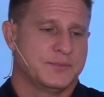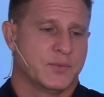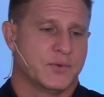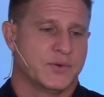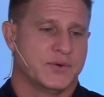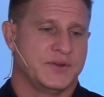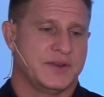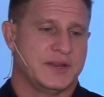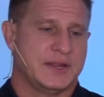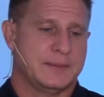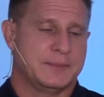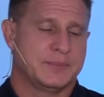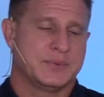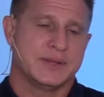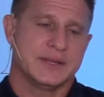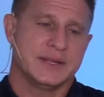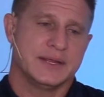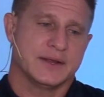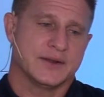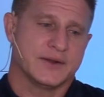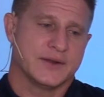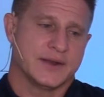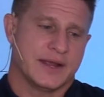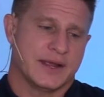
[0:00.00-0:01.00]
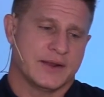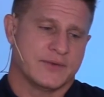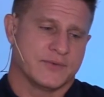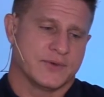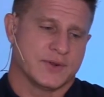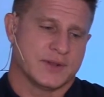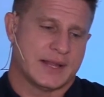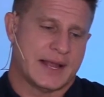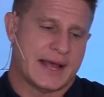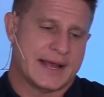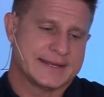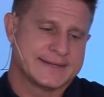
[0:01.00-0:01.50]
more deeply and
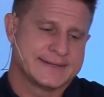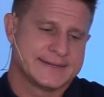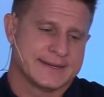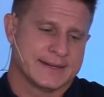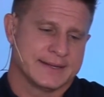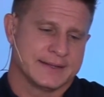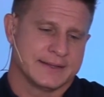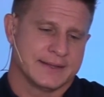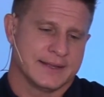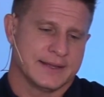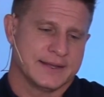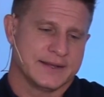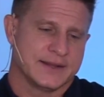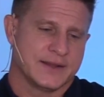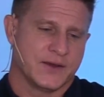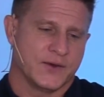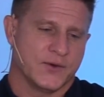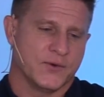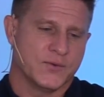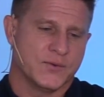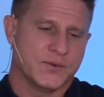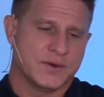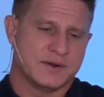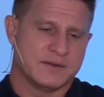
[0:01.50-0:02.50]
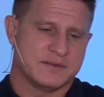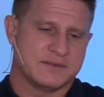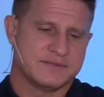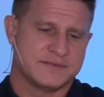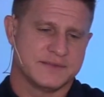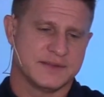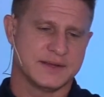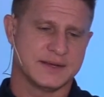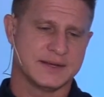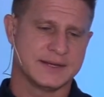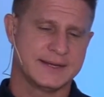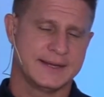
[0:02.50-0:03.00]
relax and let go
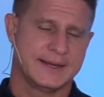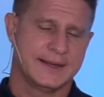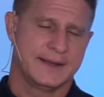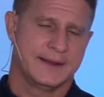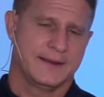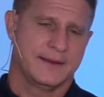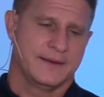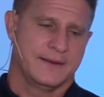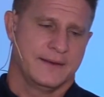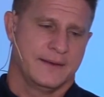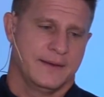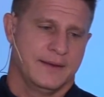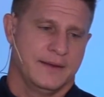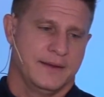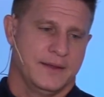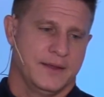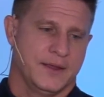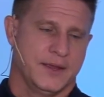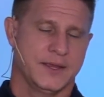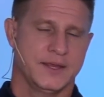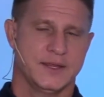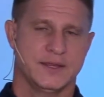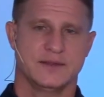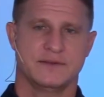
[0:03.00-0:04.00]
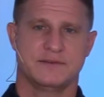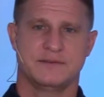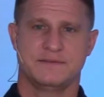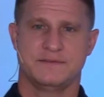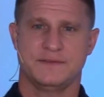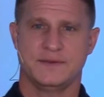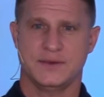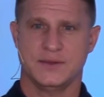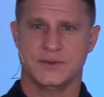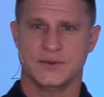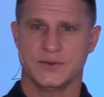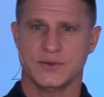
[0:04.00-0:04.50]
of the
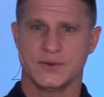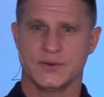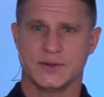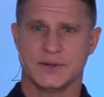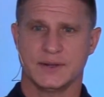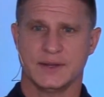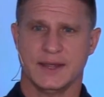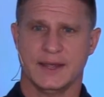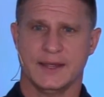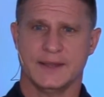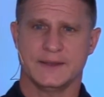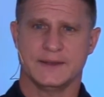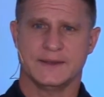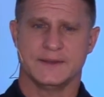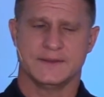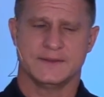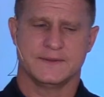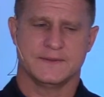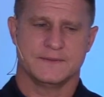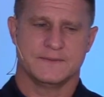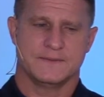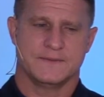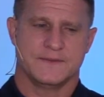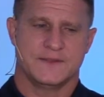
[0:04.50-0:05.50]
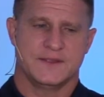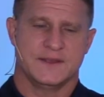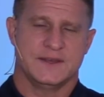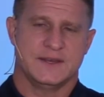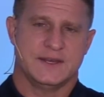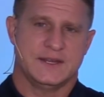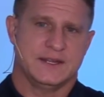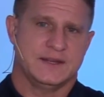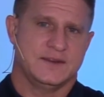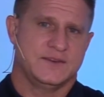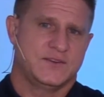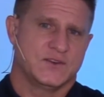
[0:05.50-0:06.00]
fear and the
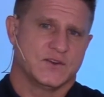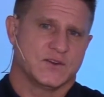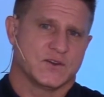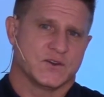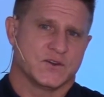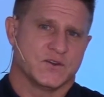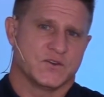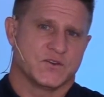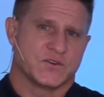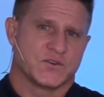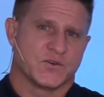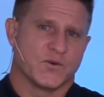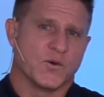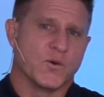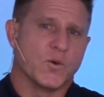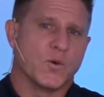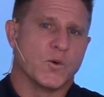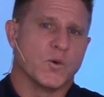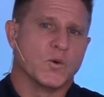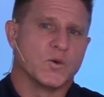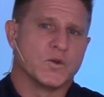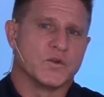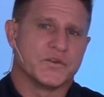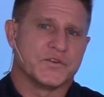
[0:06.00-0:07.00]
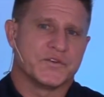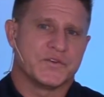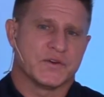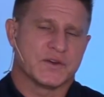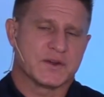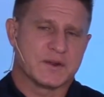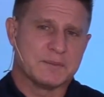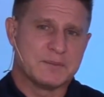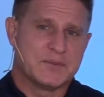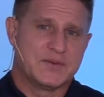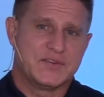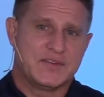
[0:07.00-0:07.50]
need to control
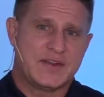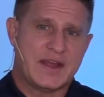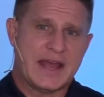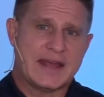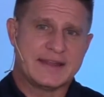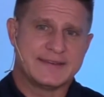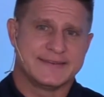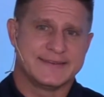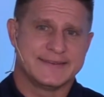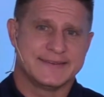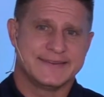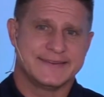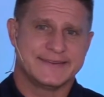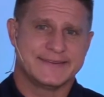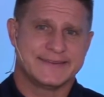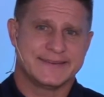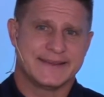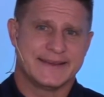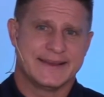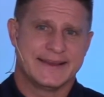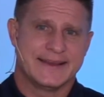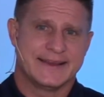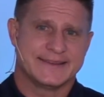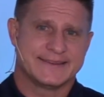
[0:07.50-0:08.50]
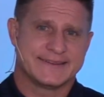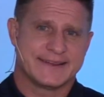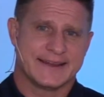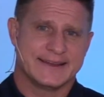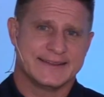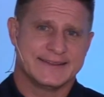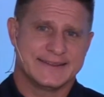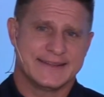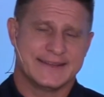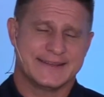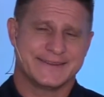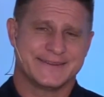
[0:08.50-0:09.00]
circumstances as
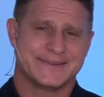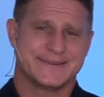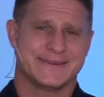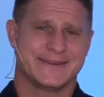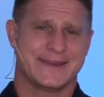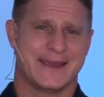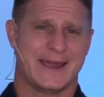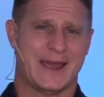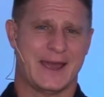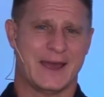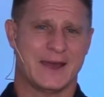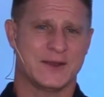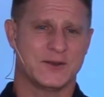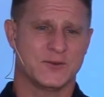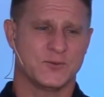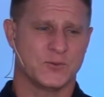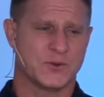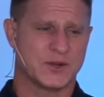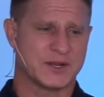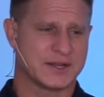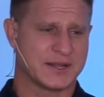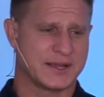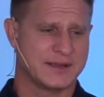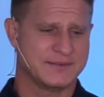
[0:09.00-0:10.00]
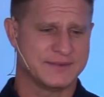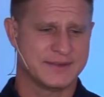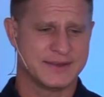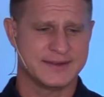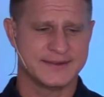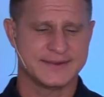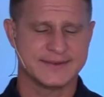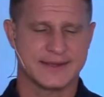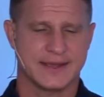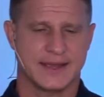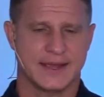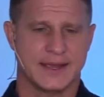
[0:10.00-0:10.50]
tightly as you can when life
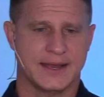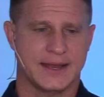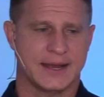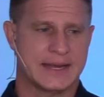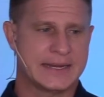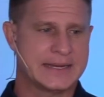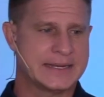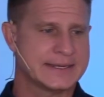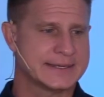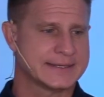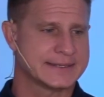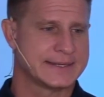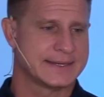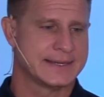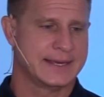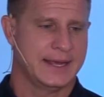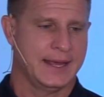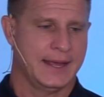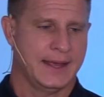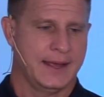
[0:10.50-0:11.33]
gets chaotic.